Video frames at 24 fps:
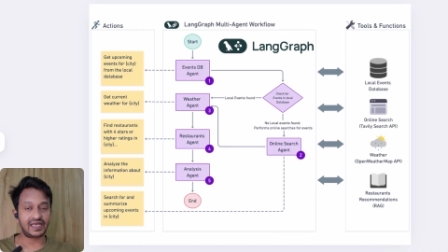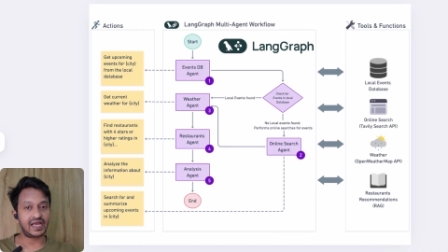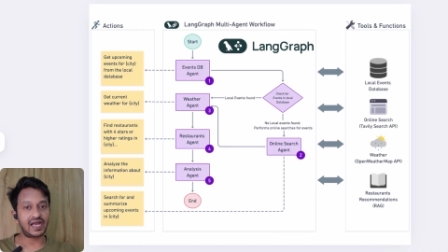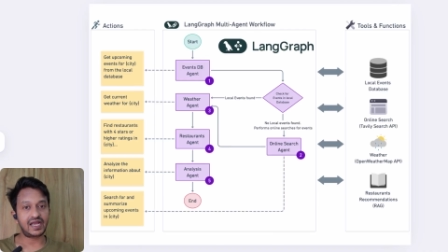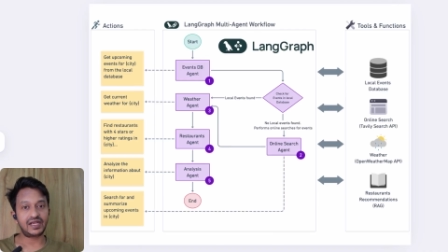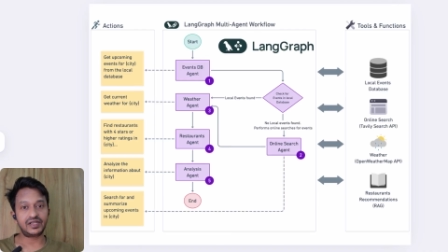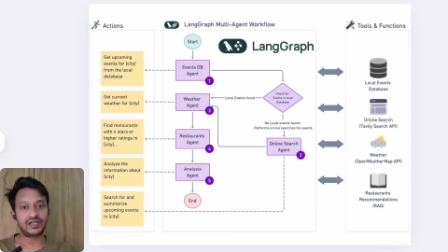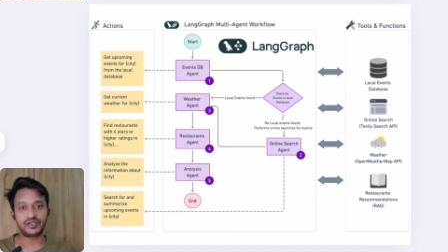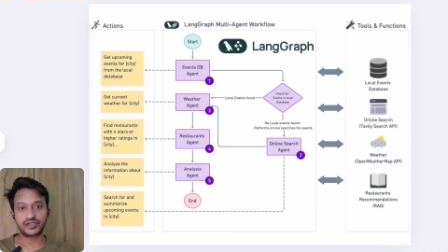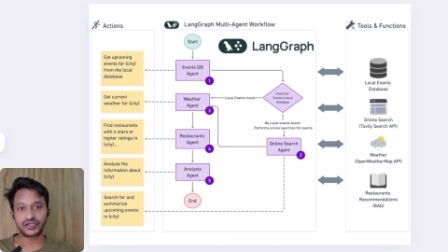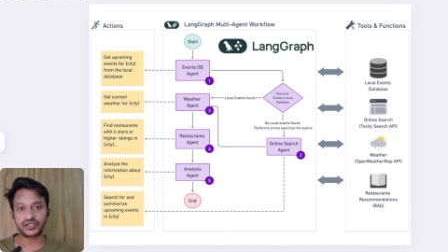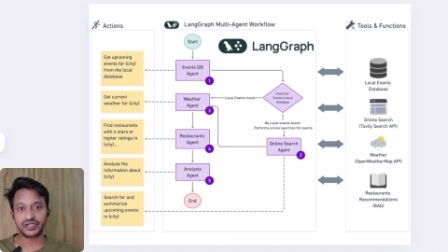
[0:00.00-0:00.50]

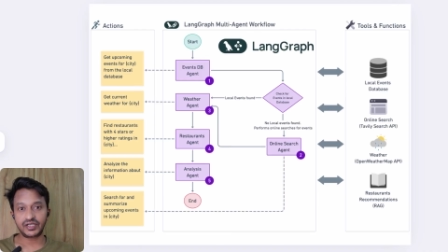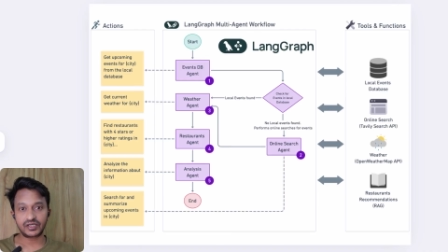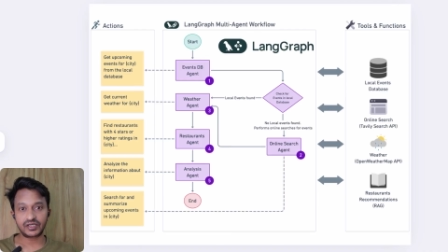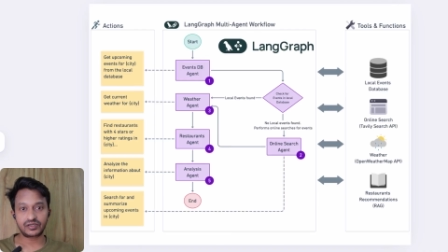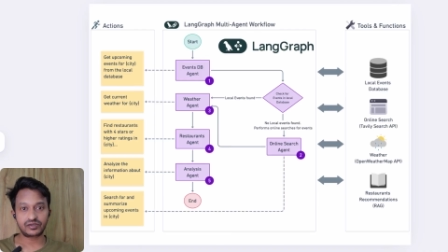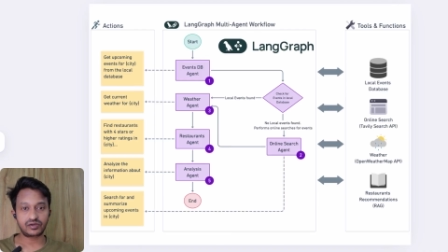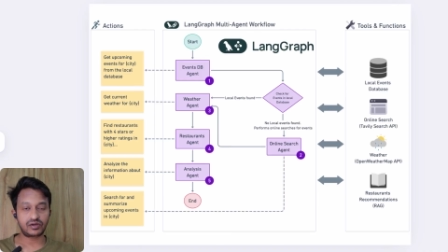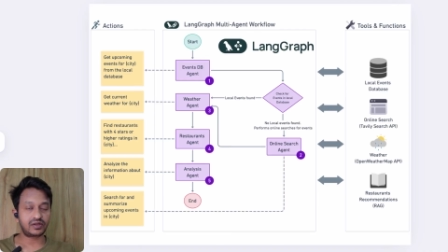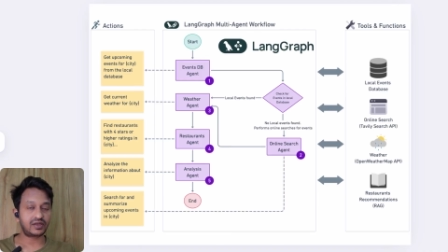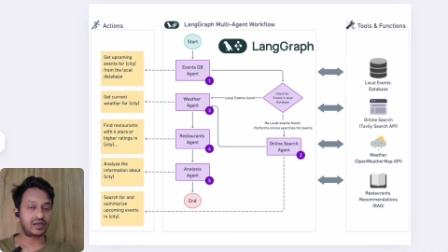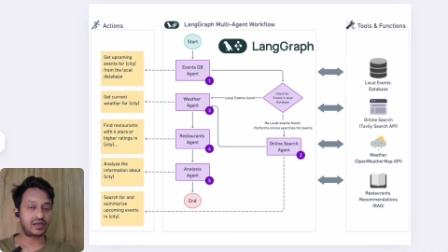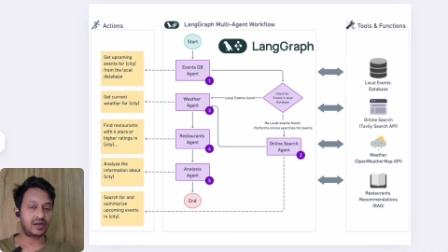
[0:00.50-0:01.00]
ai
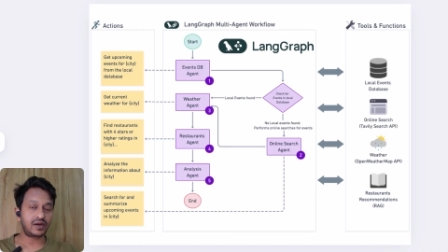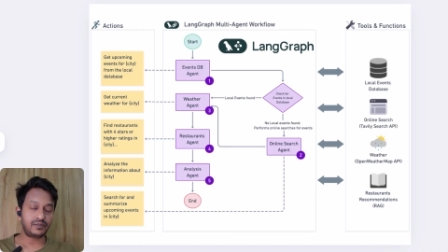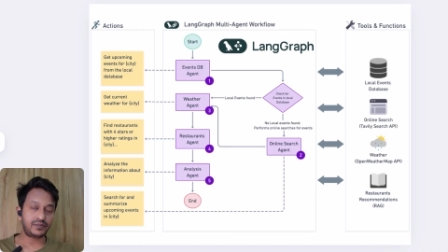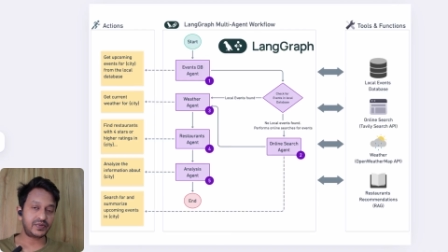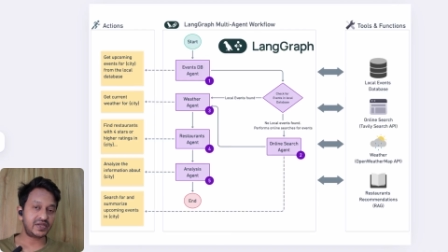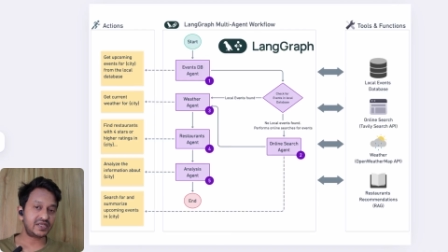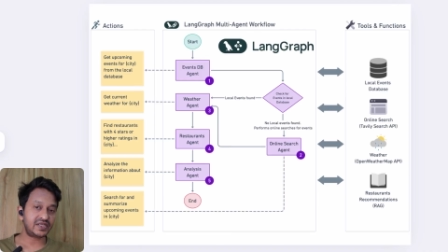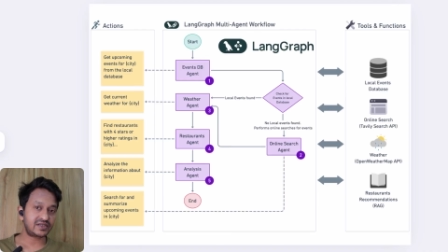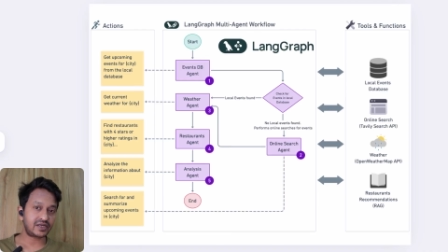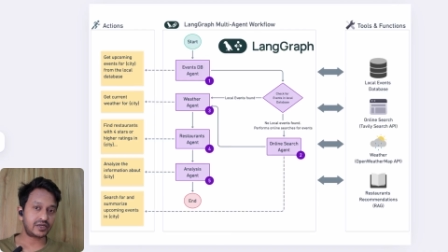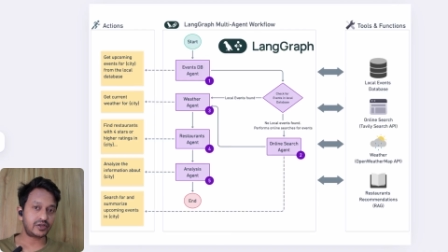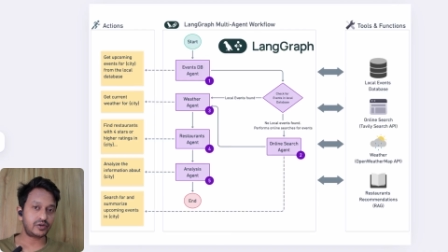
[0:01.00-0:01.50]
engineers or the
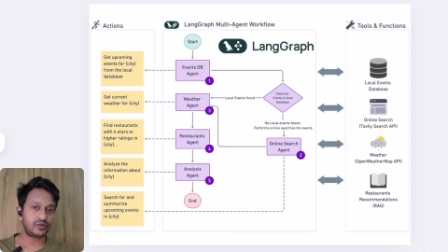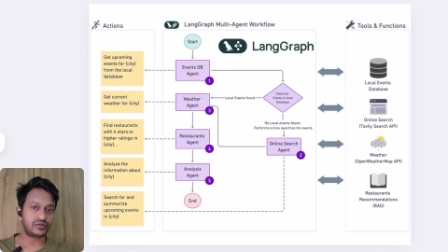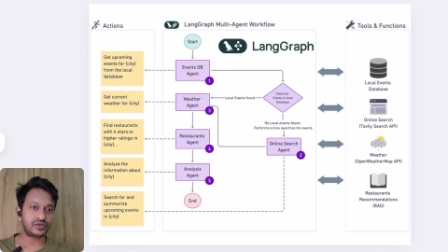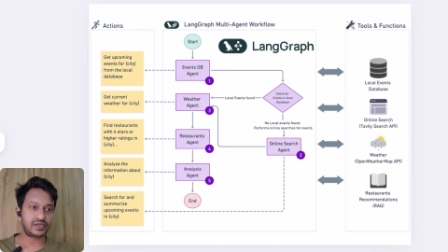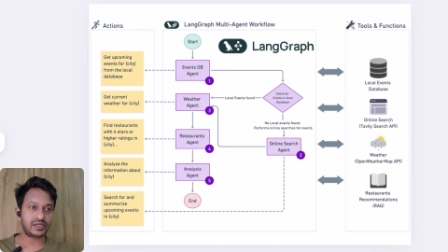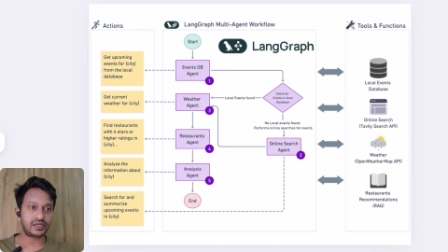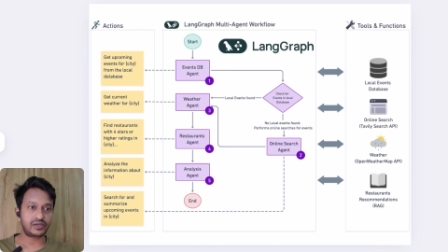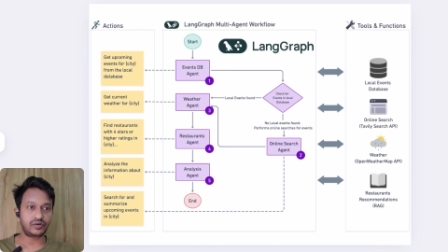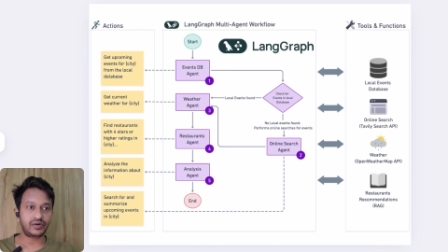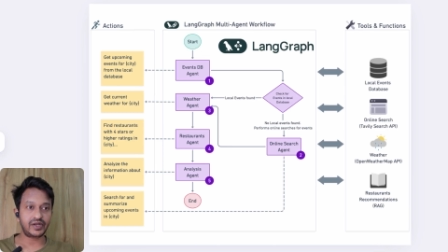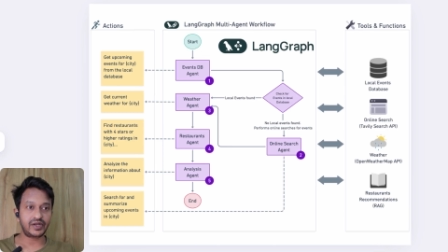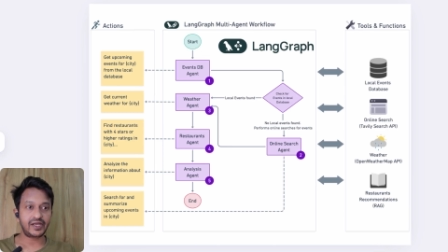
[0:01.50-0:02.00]
companies are
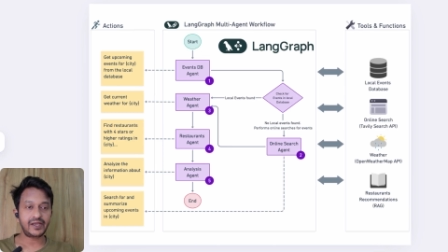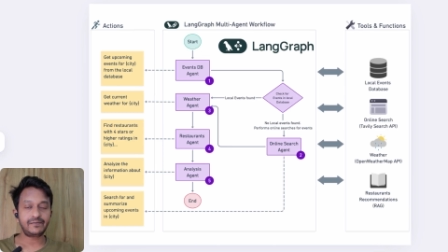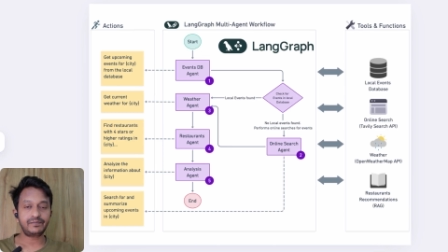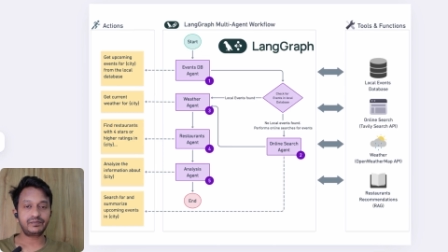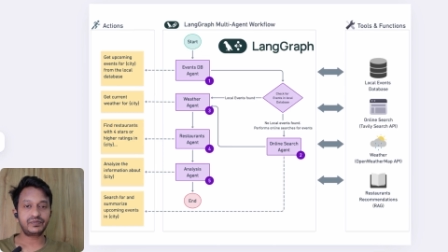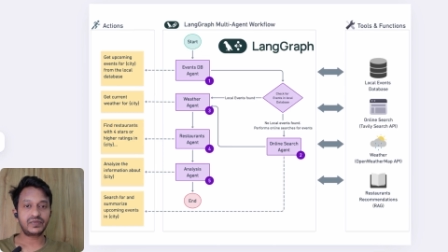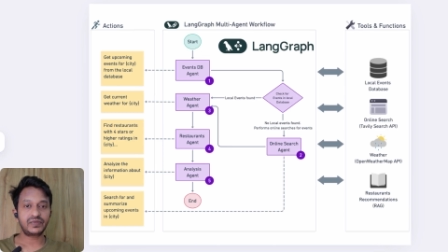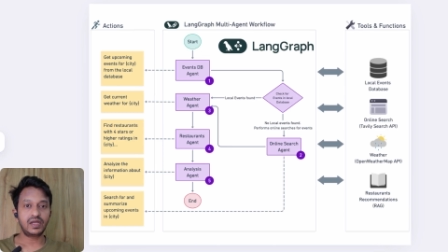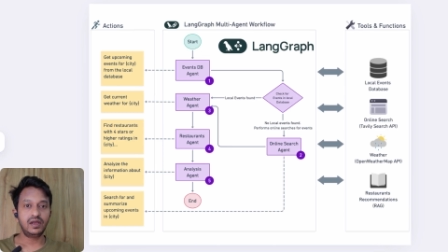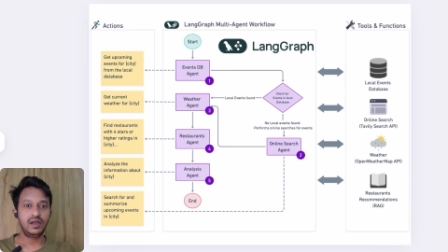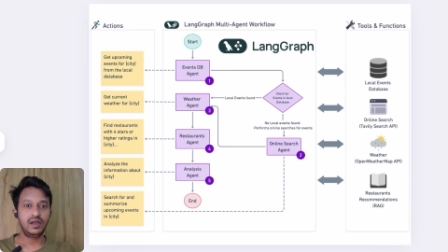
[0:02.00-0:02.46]
using today